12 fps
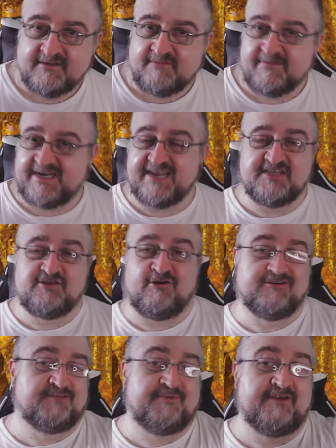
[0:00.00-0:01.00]
I mean, as I
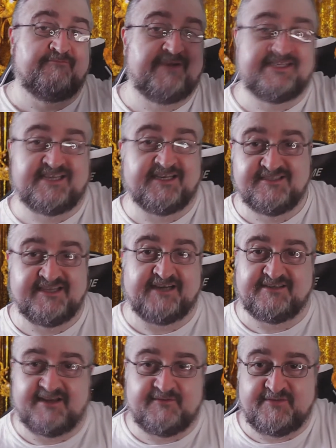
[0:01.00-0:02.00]
talked about in Basic
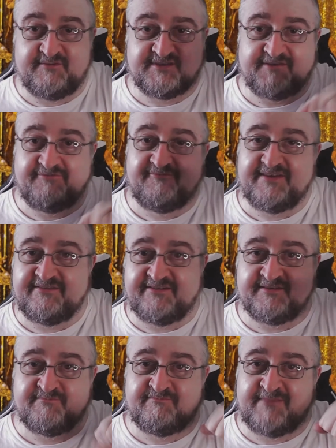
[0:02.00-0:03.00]
Instinct, there
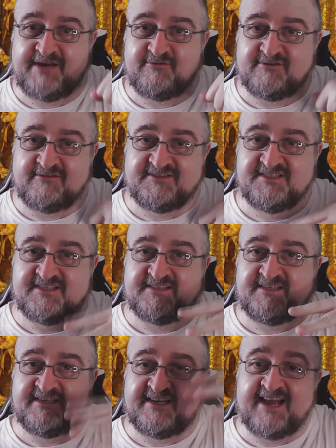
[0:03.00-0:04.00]
was Michael Douglas is
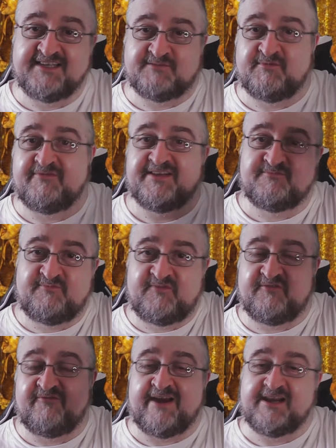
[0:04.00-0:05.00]
an addict with this
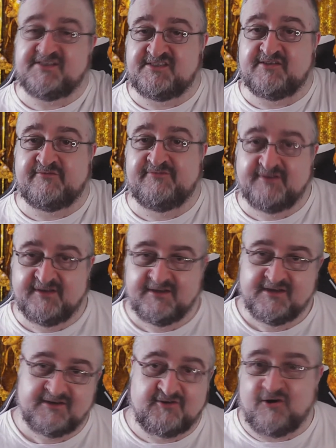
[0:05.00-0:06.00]
fantasies of
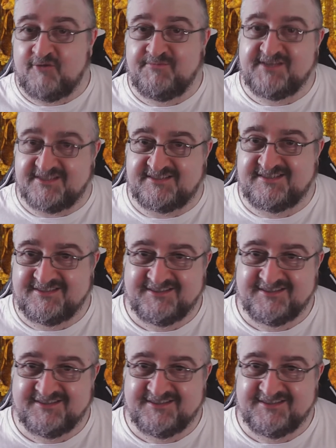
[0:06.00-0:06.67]
competence